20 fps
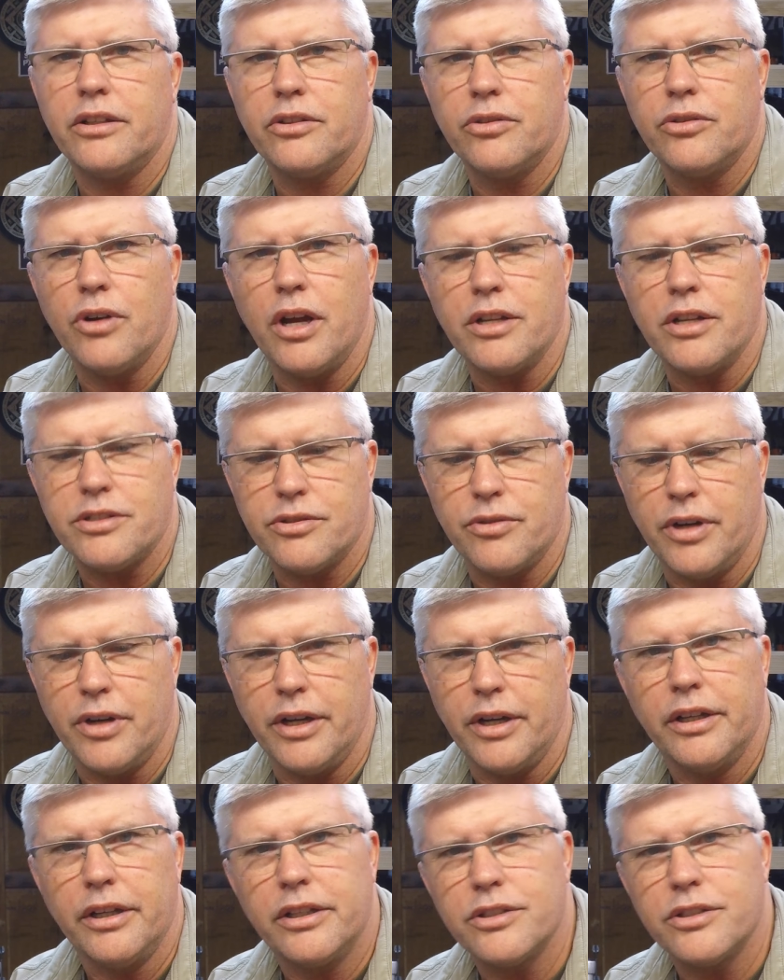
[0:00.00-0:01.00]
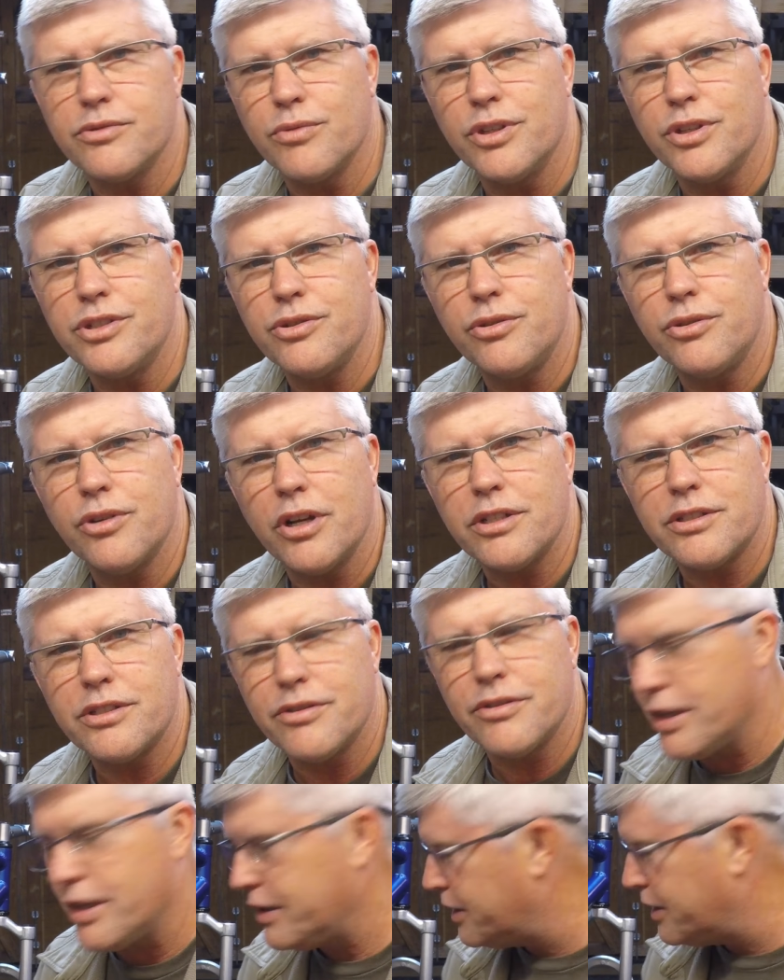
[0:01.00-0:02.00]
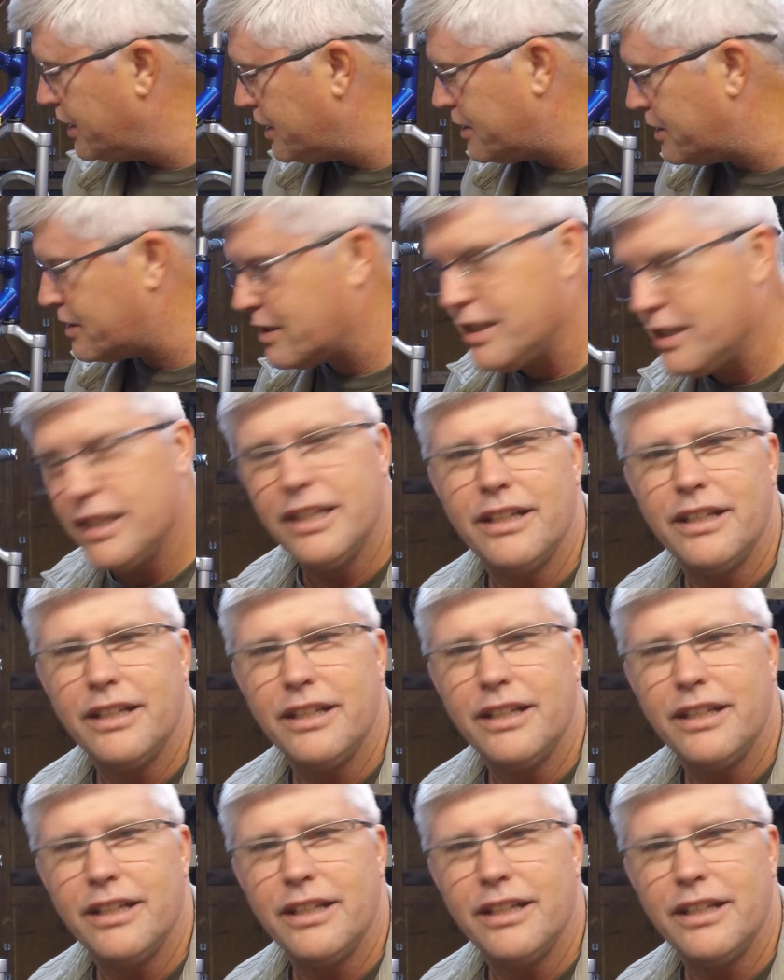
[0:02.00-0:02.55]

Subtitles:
cross thread it, because once you cross thread these,